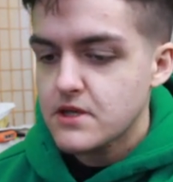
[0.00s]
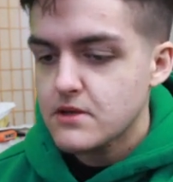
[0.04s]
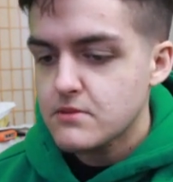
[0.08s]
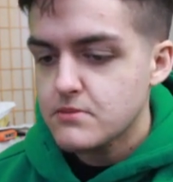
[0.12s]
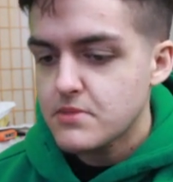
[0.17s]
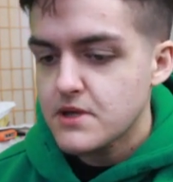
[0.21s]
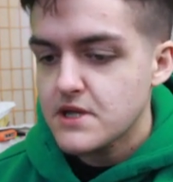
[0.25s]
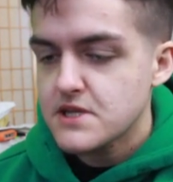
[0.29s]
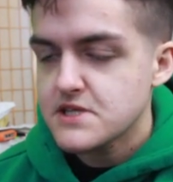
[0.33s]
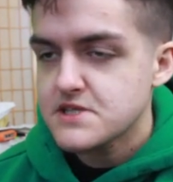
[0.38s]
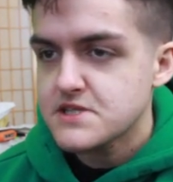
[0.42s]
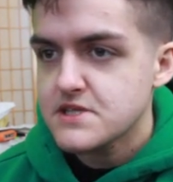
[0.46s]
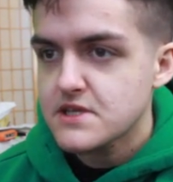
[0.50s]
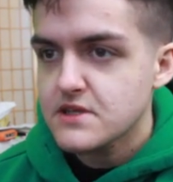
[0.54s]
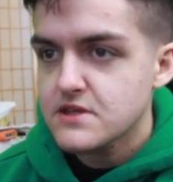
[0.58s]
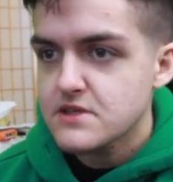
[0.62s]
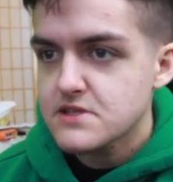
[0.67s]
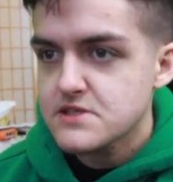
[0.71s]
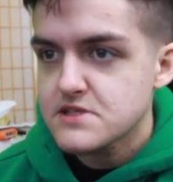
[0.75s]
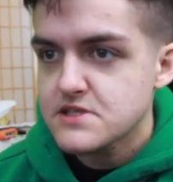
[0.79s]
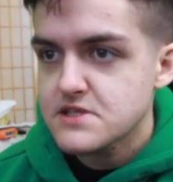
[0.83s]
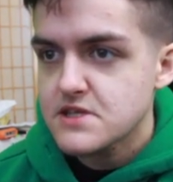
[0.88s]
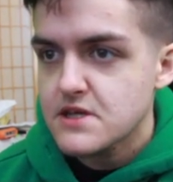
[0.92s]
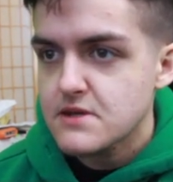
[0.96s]
and pasting
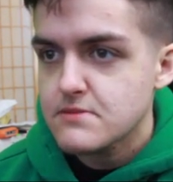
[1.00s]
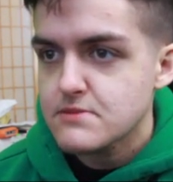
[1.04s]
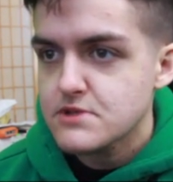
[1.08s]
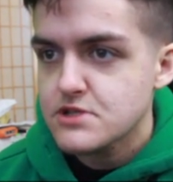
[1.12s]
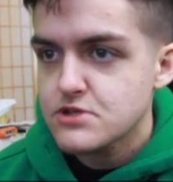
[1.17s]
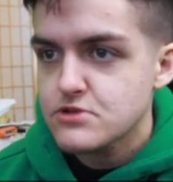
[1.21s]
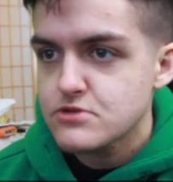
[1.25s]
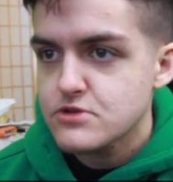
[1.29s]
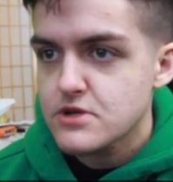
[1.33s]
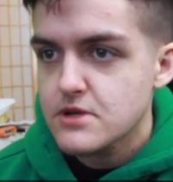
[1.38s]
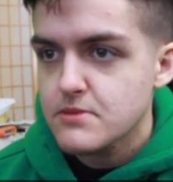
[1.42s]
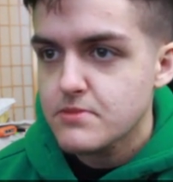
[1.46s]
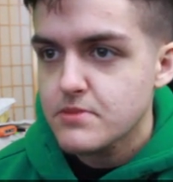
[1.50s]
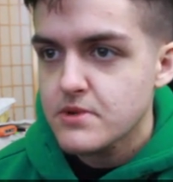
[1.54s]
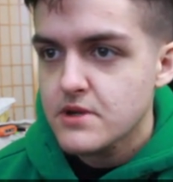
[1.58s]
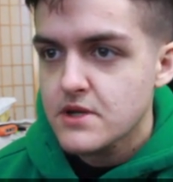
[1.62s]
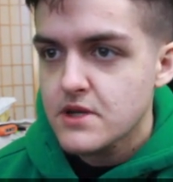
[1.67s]
this same strip